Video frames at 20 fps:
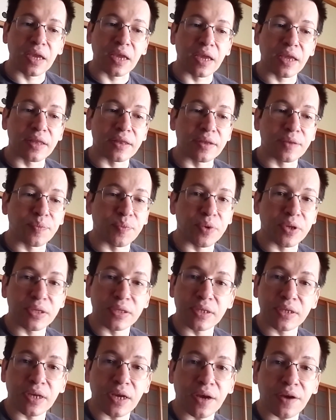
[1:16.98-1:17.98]
the
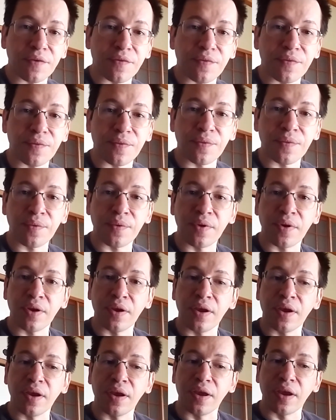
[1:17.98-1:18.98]
PDF
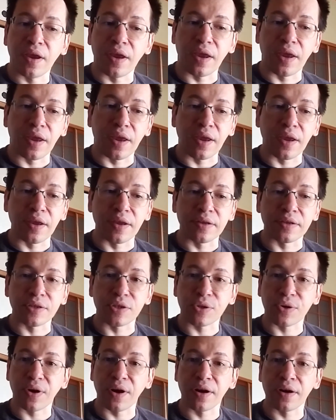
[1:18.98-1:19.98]
and
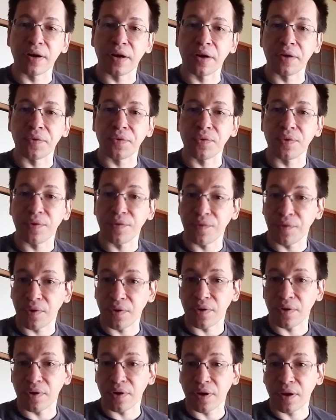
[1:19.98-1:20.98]
try it out with
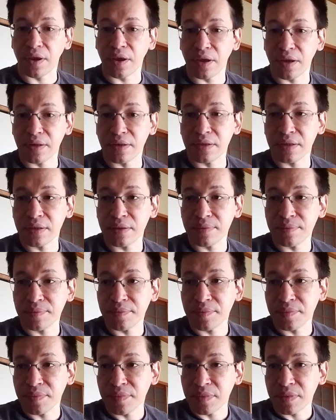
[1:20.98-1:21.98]
your kids
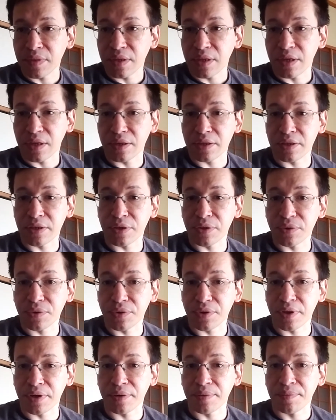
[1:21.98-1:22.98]
and
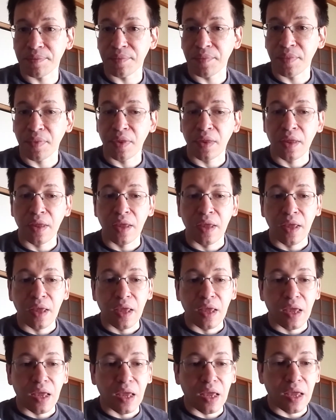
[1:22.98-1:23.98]
children.
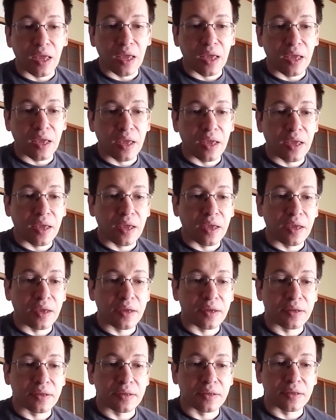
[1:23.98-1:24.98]

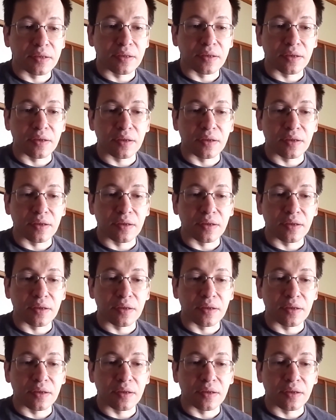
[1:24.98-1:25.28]
And